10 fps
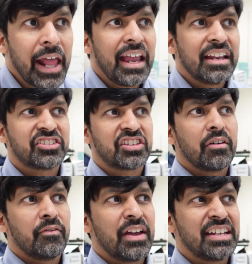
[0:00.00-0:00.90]
instead
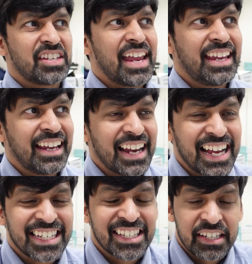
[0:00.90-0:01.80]
of it taking
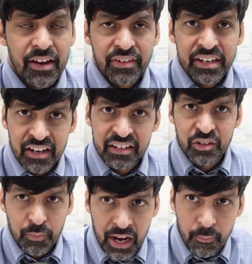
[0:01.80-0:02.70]
like 7 years
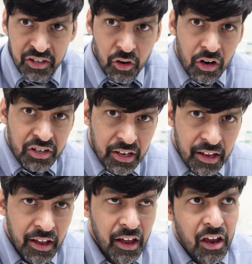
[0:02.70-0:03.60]
to become a
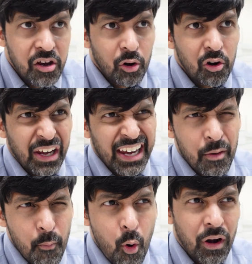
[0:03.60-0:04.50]
doctor, you're looking
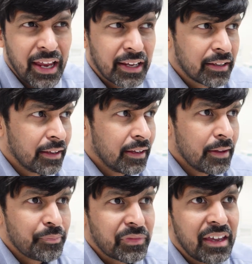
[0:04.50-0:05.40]
at more like
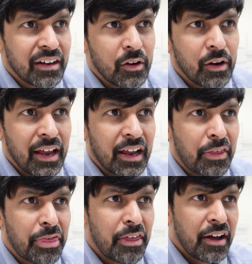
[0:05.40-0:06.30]

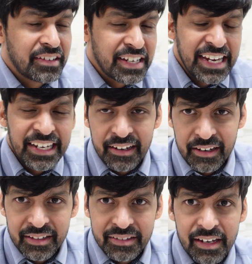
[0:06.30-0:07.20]
13
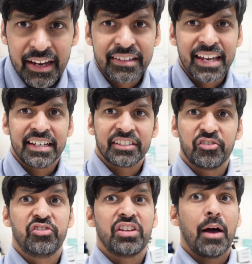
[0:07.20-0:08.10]
years. It takes
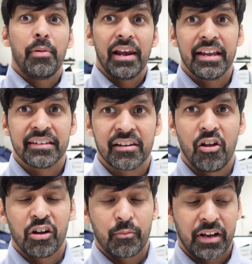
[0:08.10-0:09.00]
doubly as
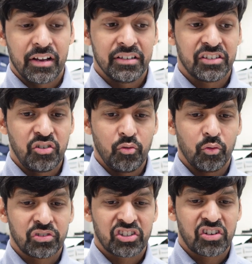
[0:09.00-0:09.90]
long because
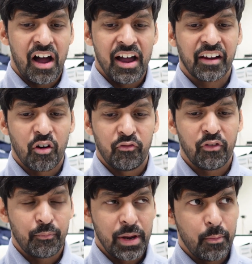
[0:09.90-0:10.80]
you're starting off
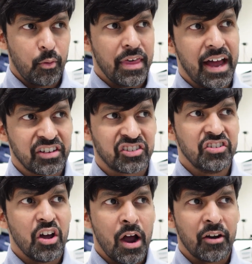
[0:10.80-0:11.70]
with people that just
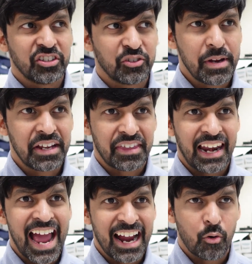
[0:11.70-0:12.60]
know how to speak the
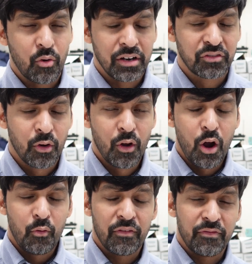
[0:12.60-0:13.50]
language
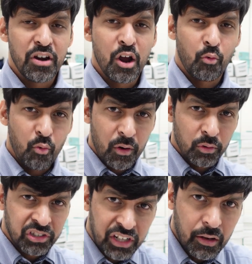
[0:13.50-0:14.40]
with no real
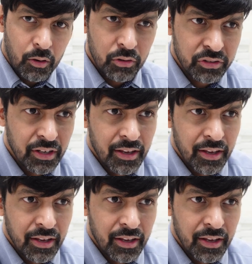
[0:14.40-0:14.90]
skills.